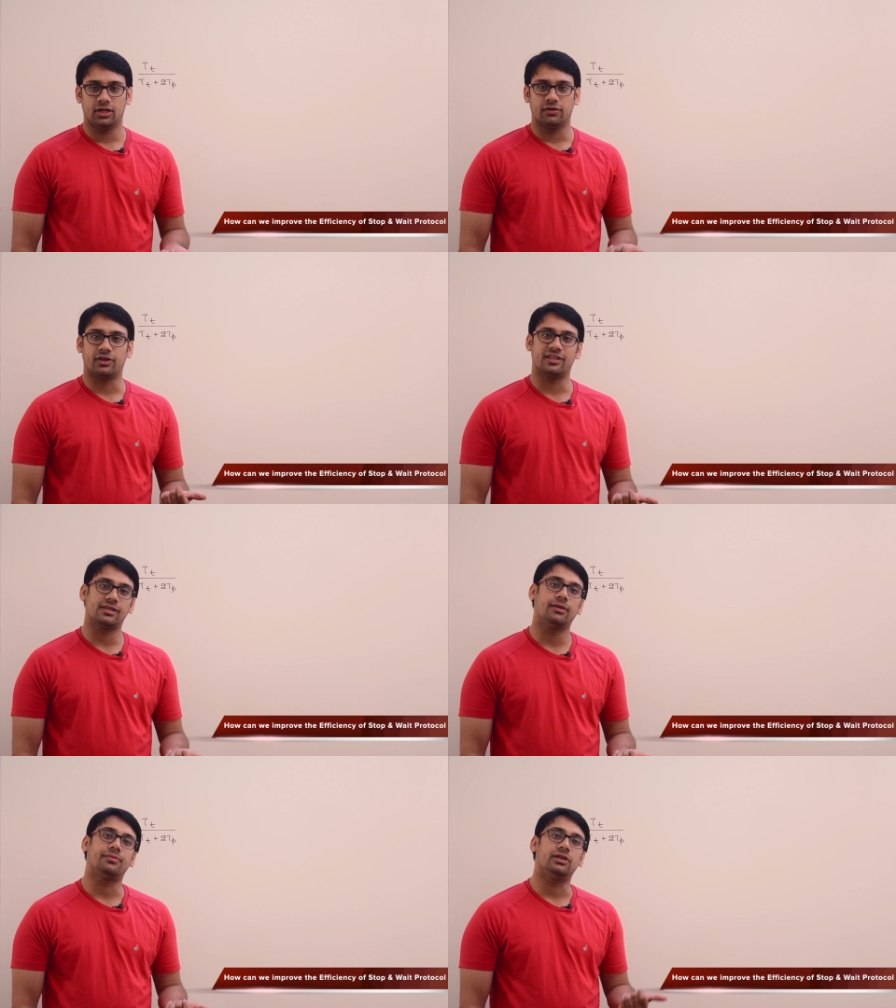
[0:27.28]
For
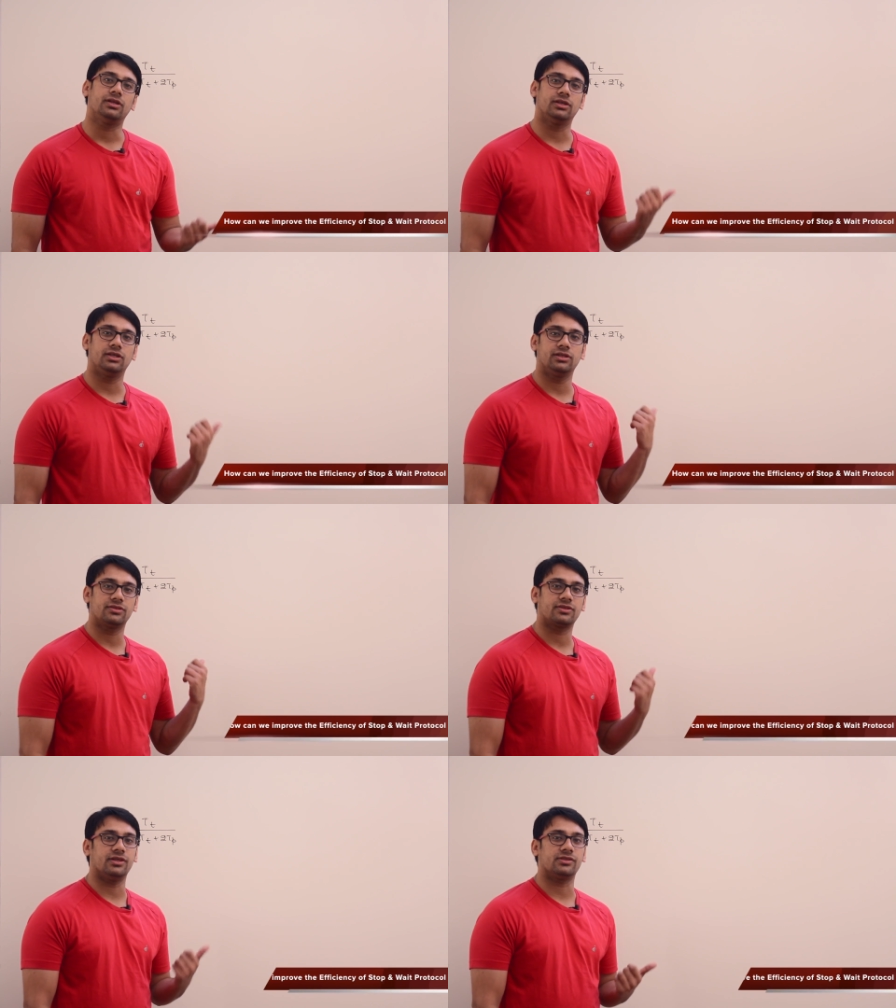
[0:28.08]
example, here in
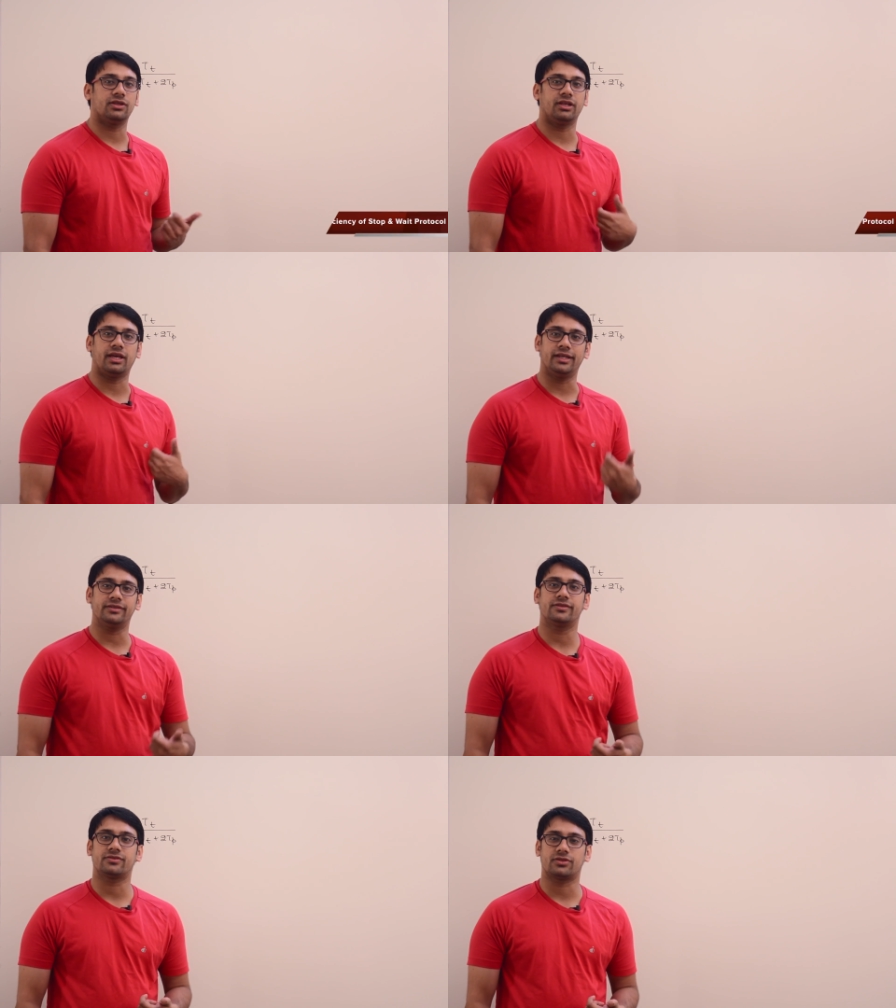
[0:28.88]
this case, in
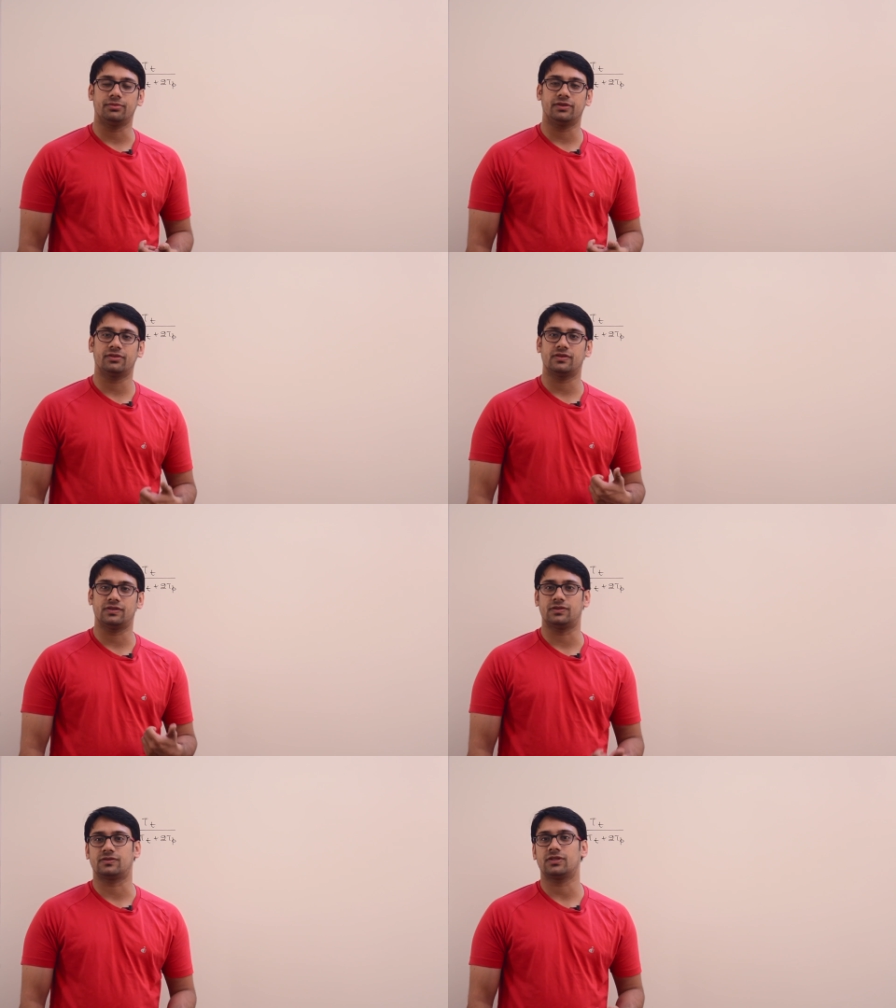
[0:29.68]
any system, if
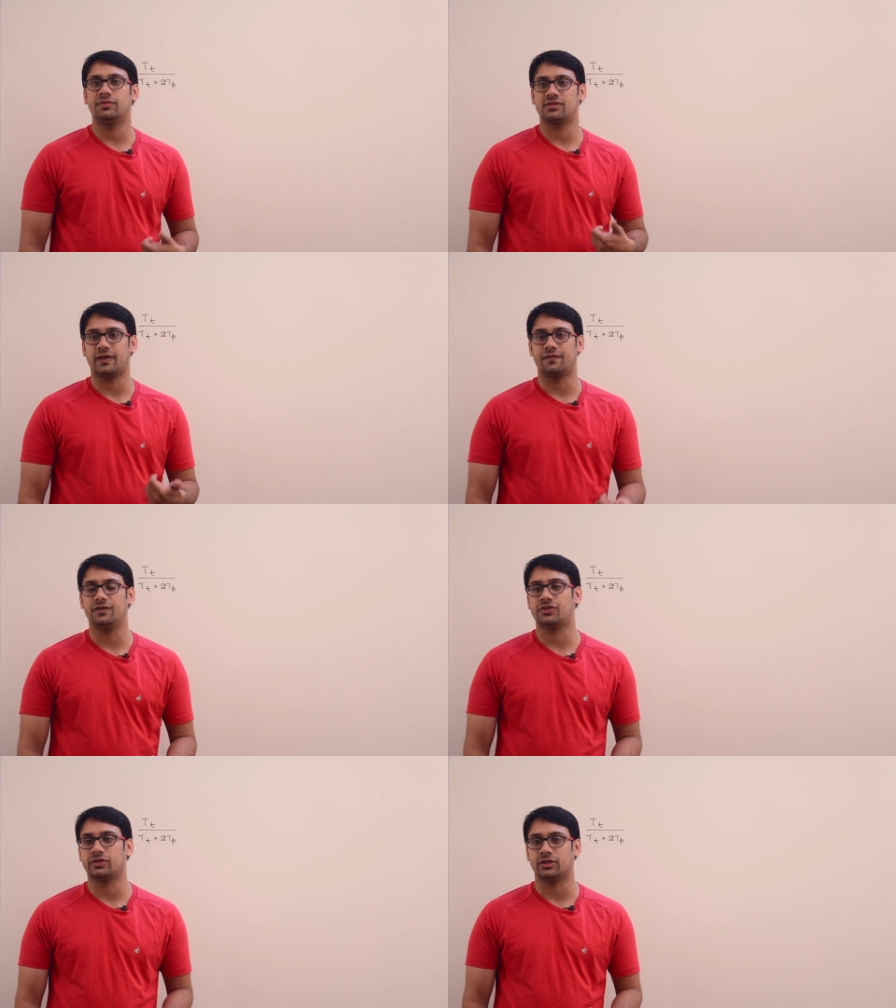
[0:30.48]
the system is
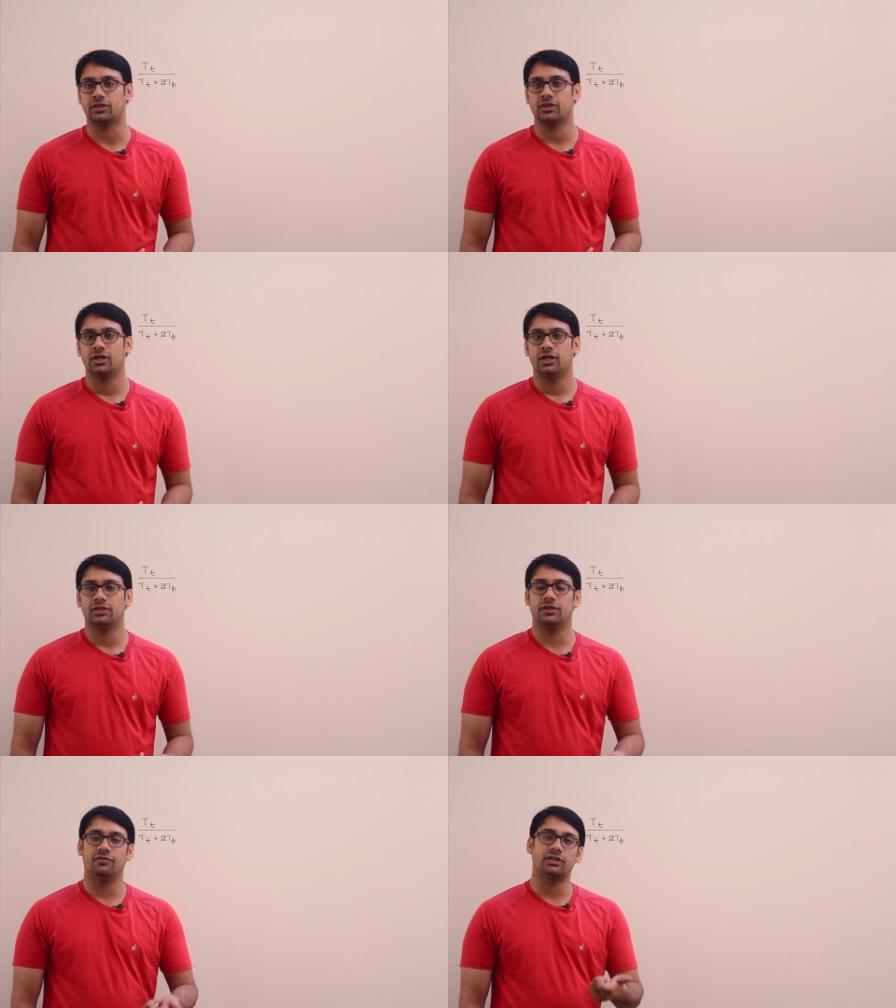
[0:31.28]
efficient,
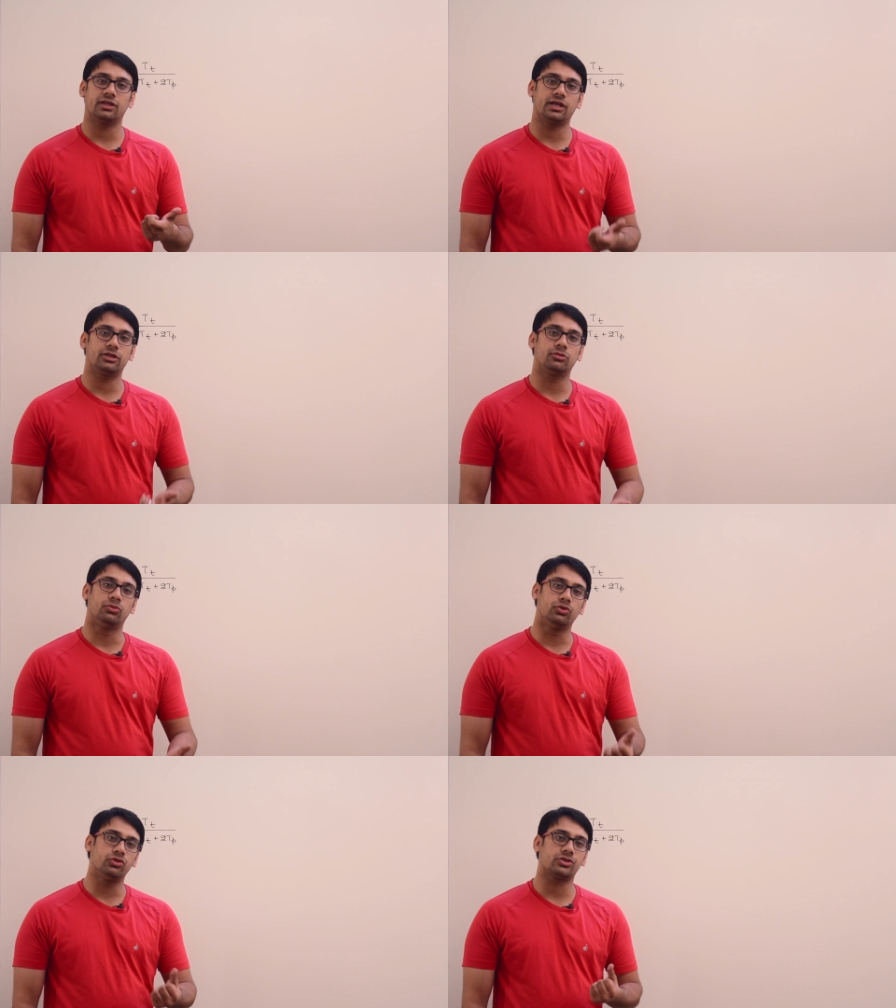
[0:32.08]
then we can get the
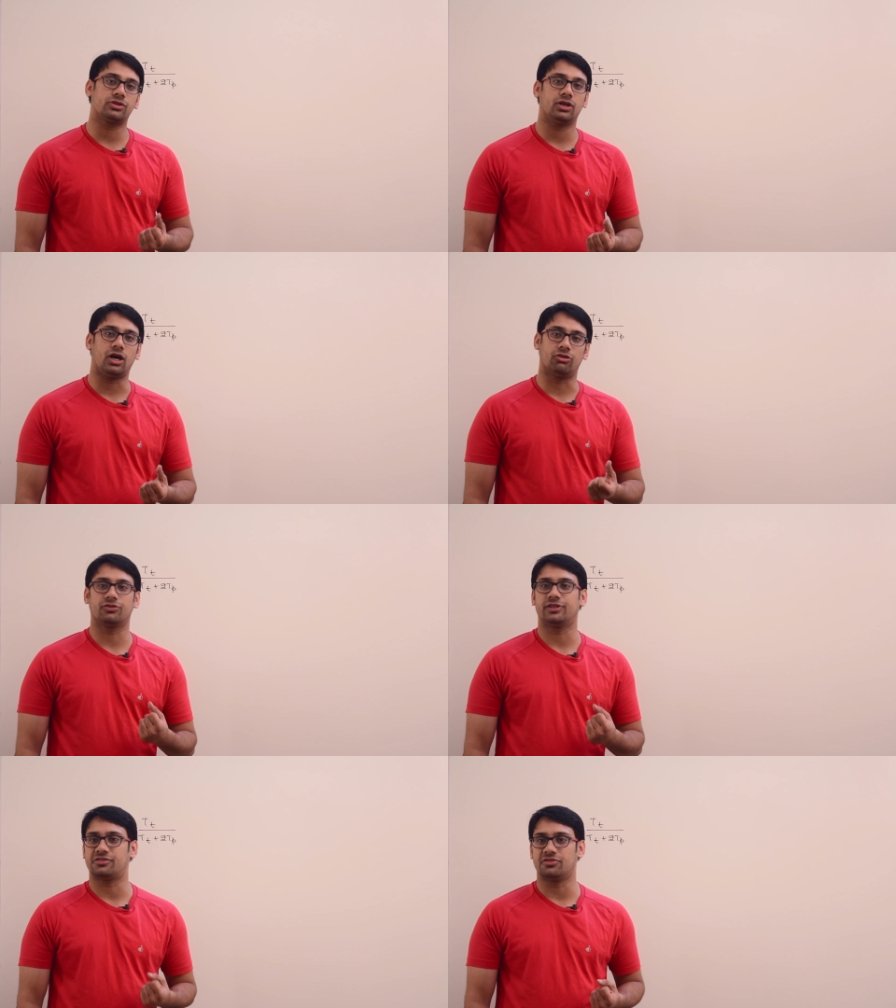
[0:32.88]
most out
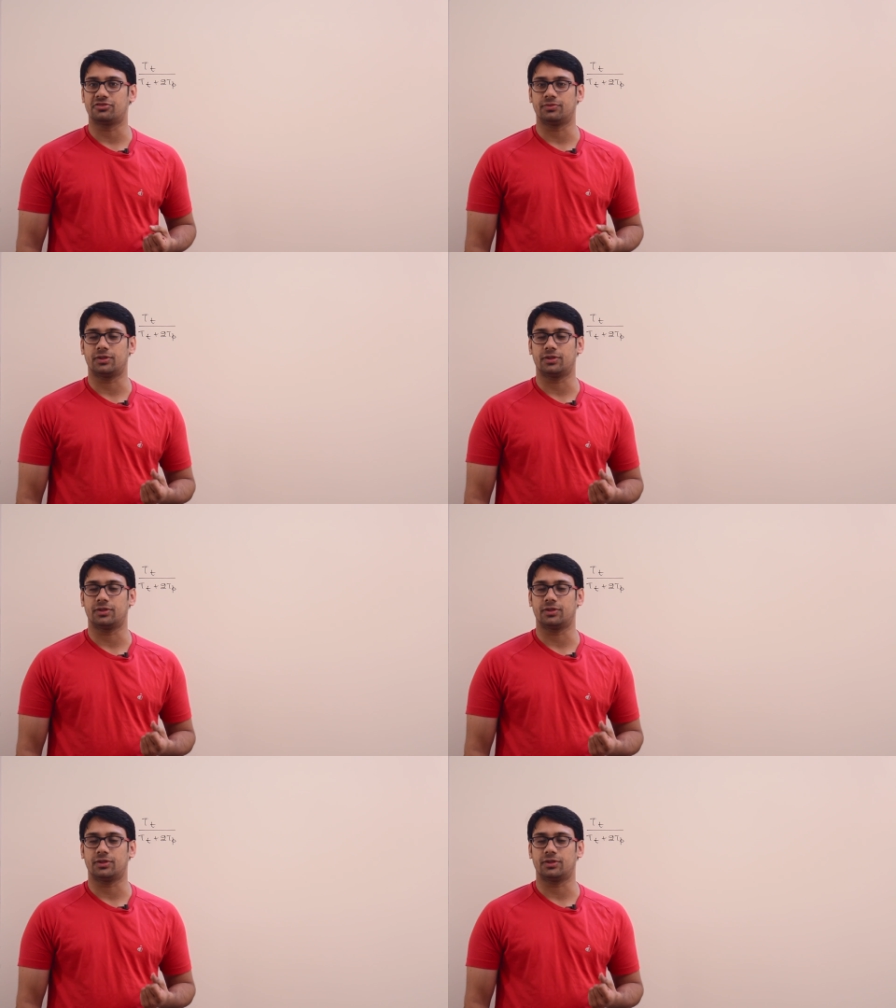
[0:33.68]
of that system.